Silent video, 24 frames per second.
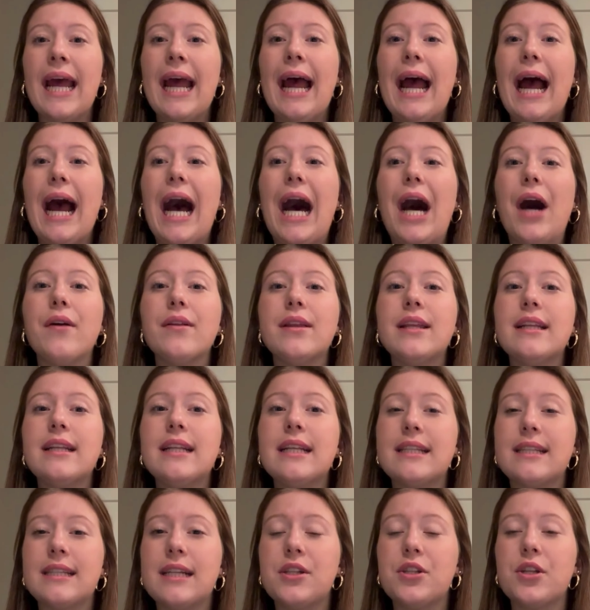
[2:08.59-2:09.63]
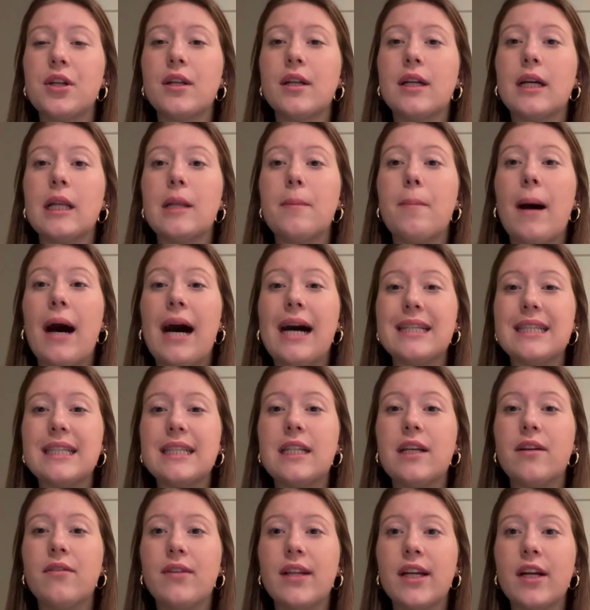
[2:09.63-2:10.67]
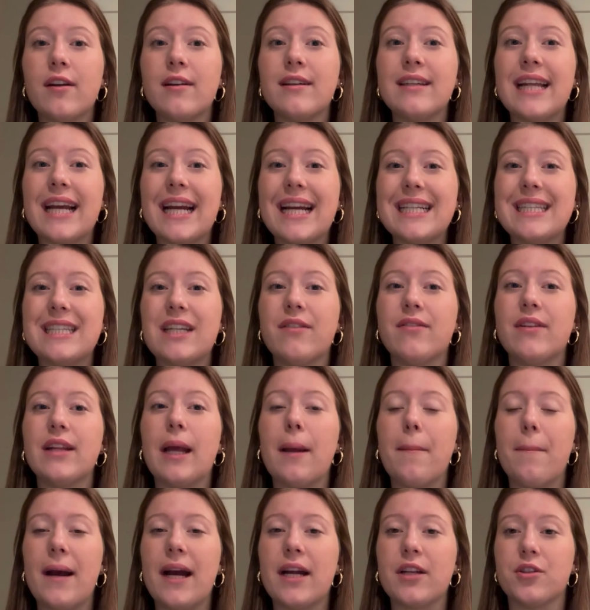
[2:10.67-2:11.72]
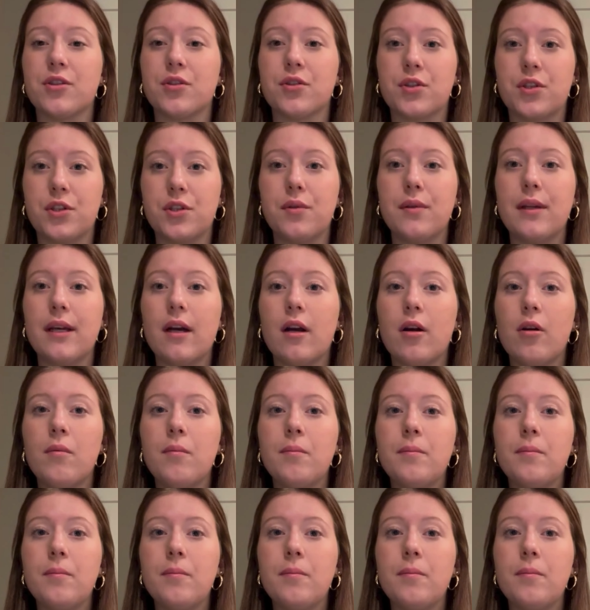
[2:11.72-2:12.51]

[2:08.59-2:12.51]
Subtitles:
how the decision could positively or negatively impact your studio.